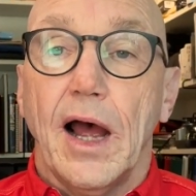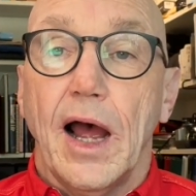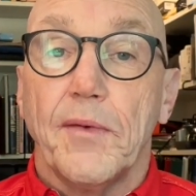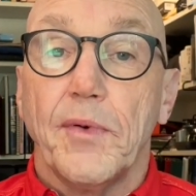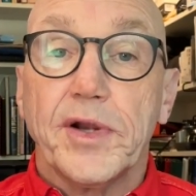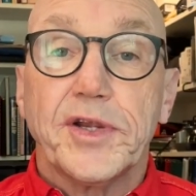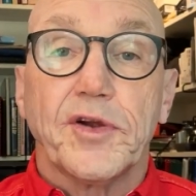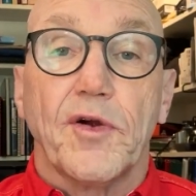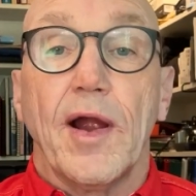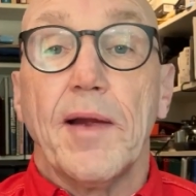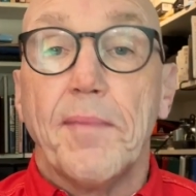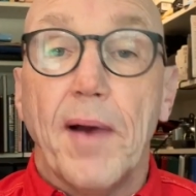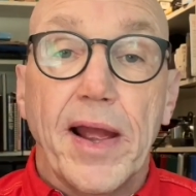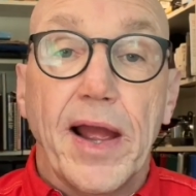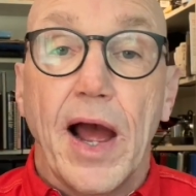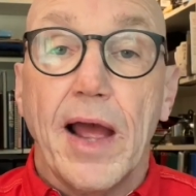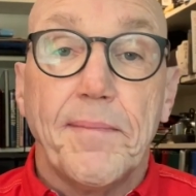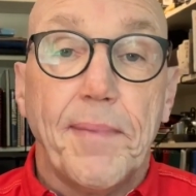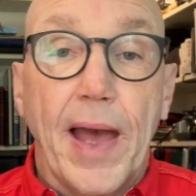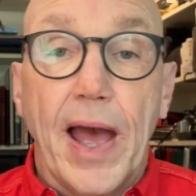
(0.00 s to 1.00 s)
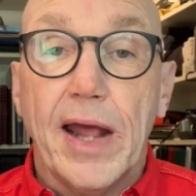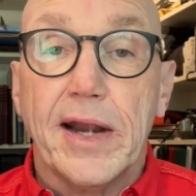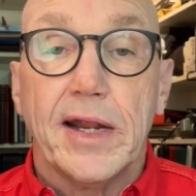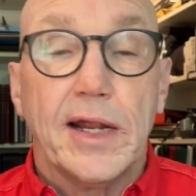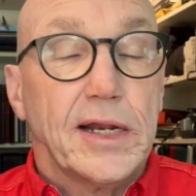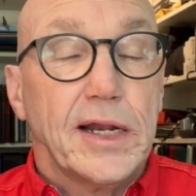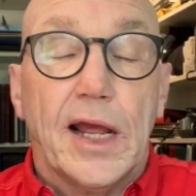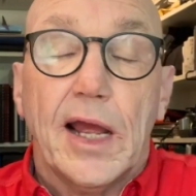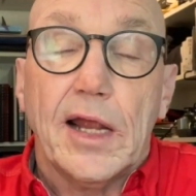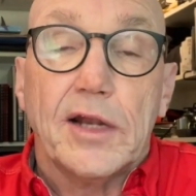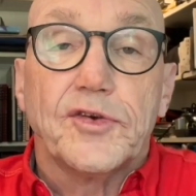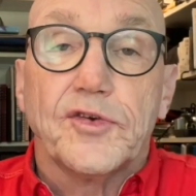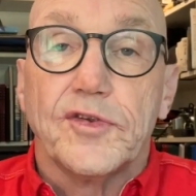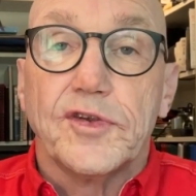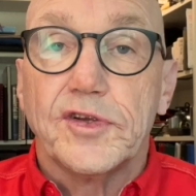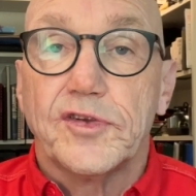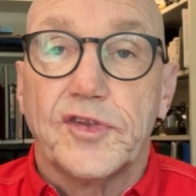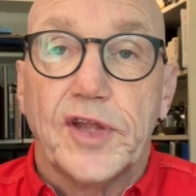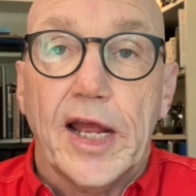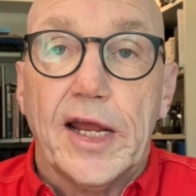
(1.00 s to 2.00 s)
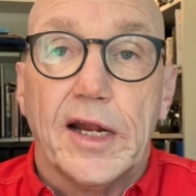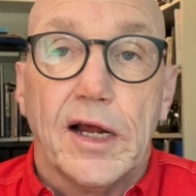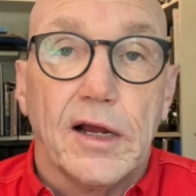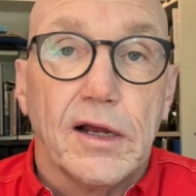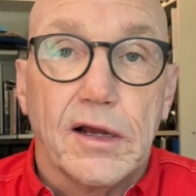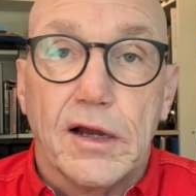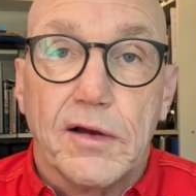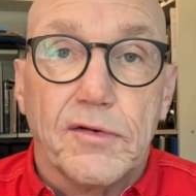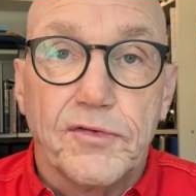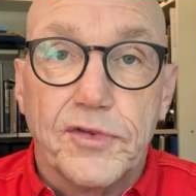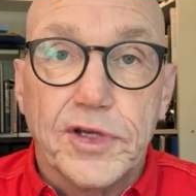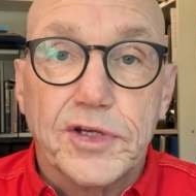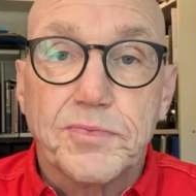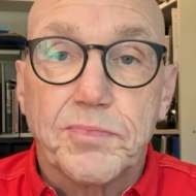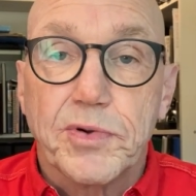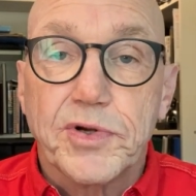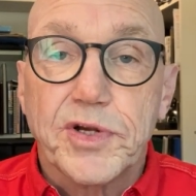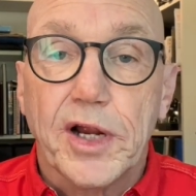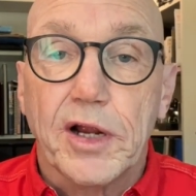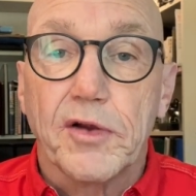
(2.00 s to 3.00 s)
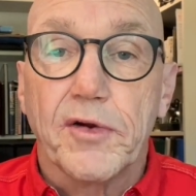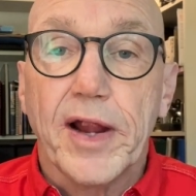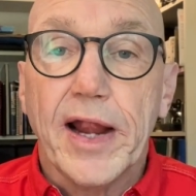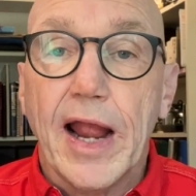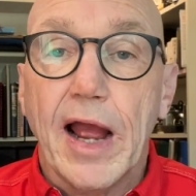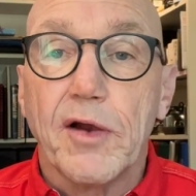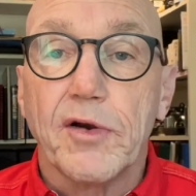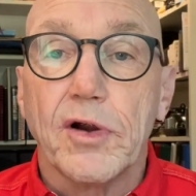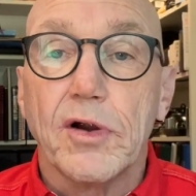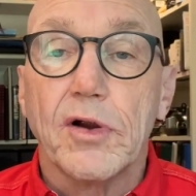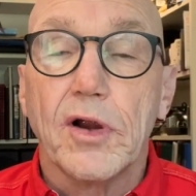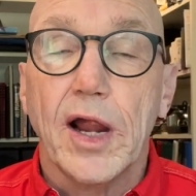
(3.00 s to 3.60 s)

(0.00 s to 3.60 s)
went to grab my iPad and enter this data of this particular encounter,